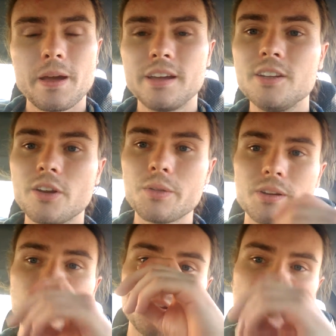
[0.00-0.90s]

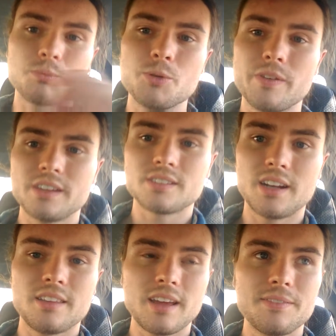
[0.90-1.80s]
there's those movies,
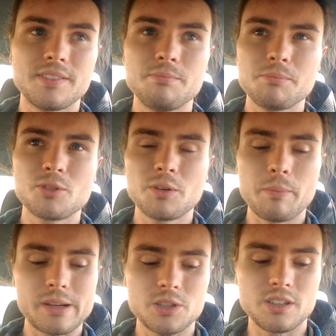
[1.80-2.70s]
and I've sort of
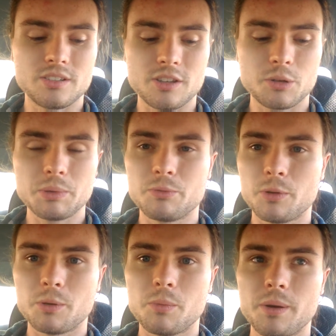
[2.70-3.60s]
mentioned this a little bit
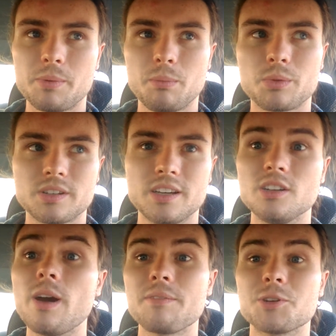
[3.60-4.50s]
before, where people say
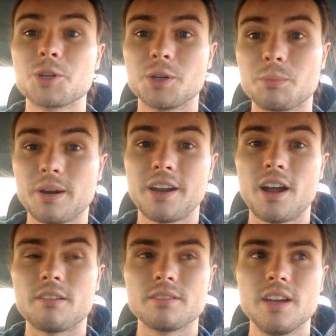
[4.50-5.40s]
you have to turn your brain
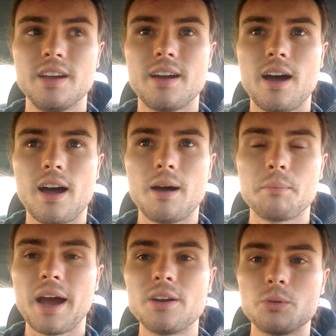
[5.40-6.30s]
off.
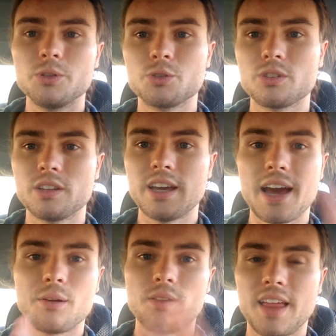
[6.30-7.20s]
I don't
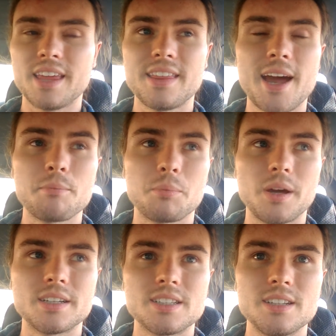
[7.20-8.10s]
like that,
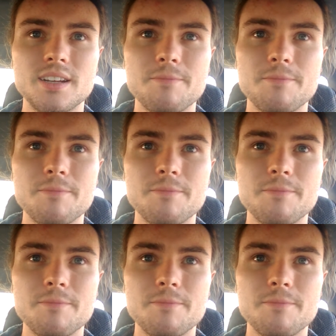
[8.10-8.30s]
but